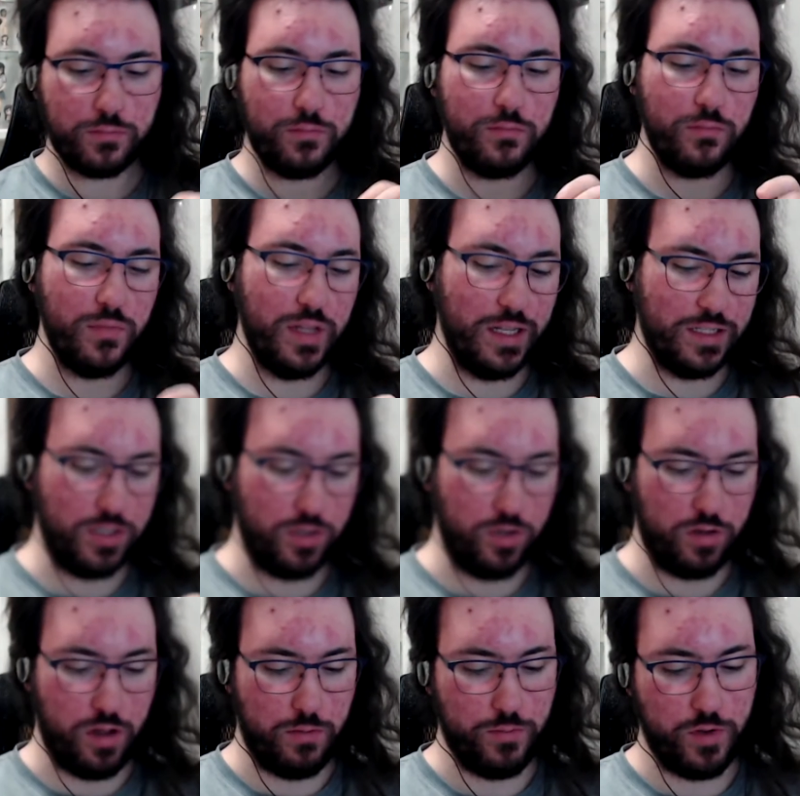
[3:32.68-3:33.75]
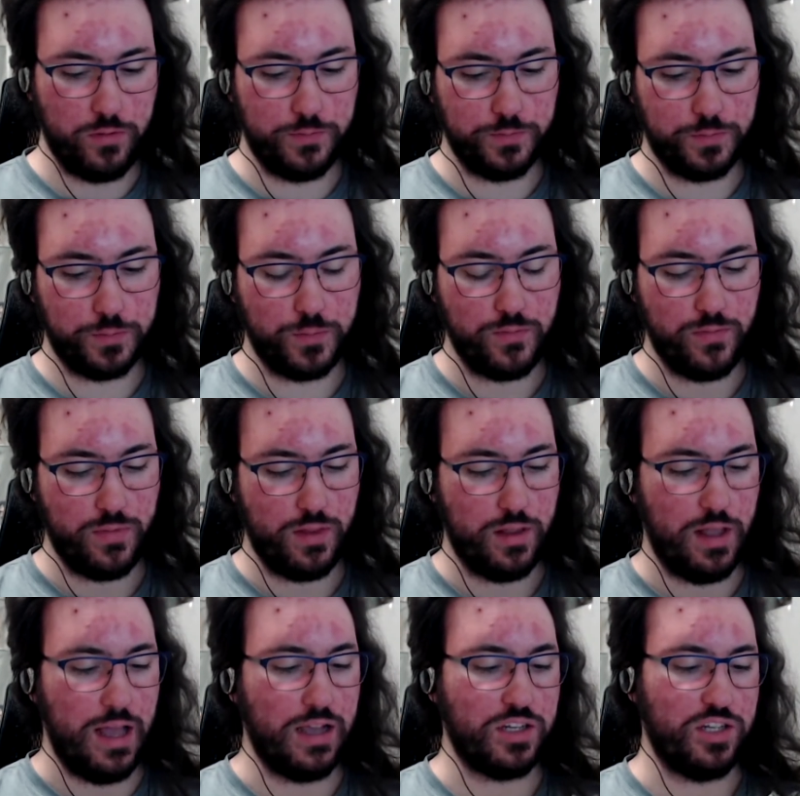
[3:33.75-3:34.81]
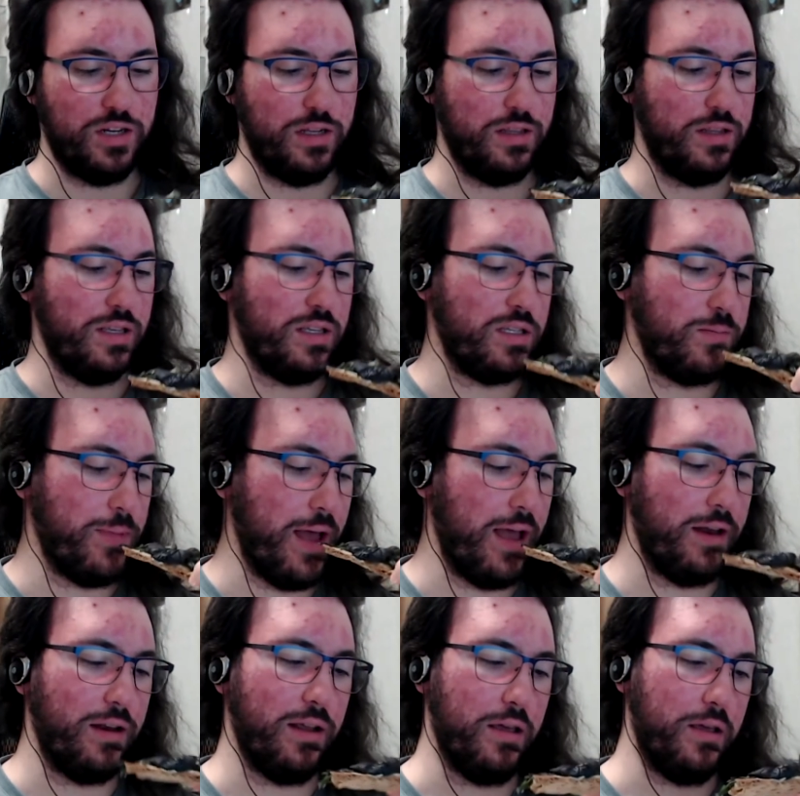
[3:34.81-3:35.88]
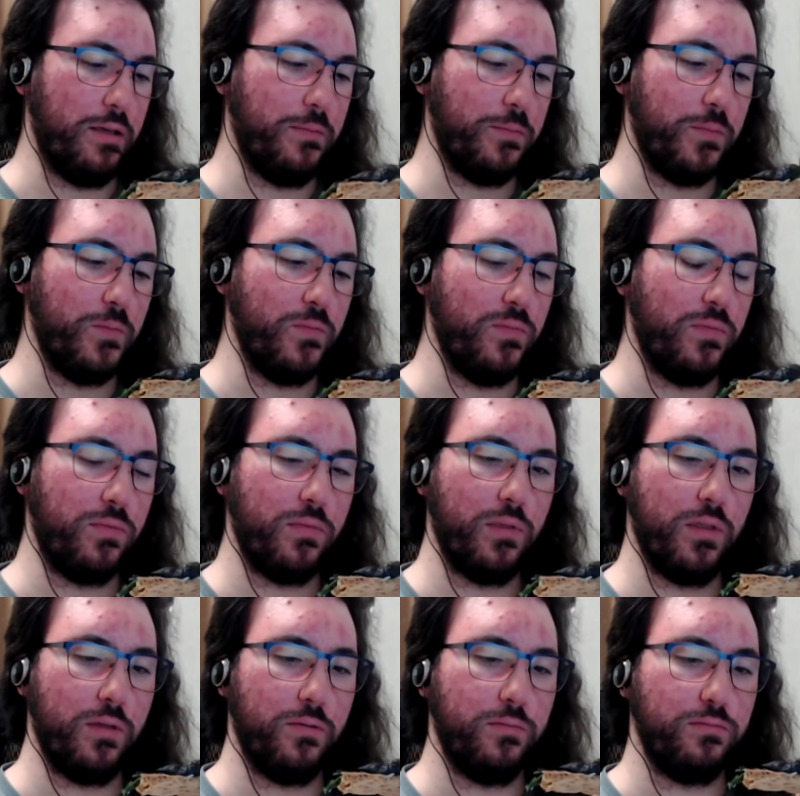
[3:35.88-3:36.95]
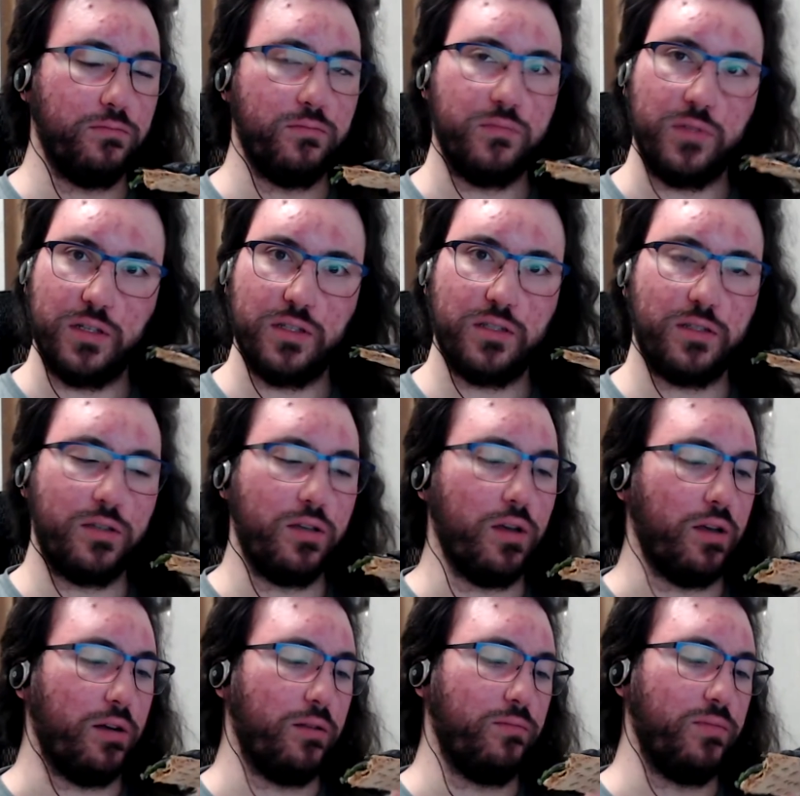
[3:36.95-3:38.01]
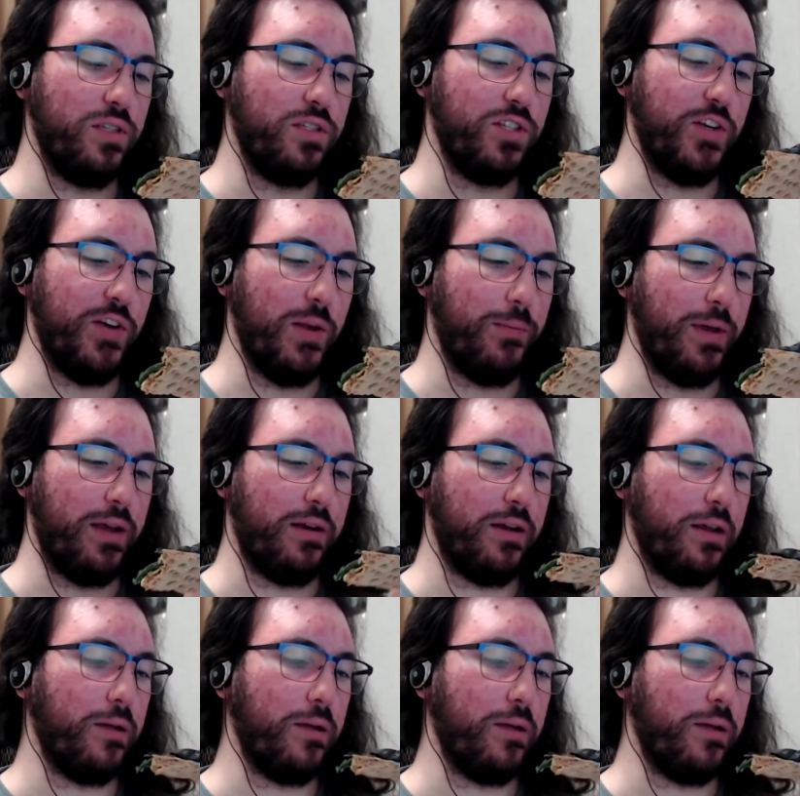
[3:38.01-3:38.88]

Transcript: That's a good combo. Actually, this pate is good, this tuna pate.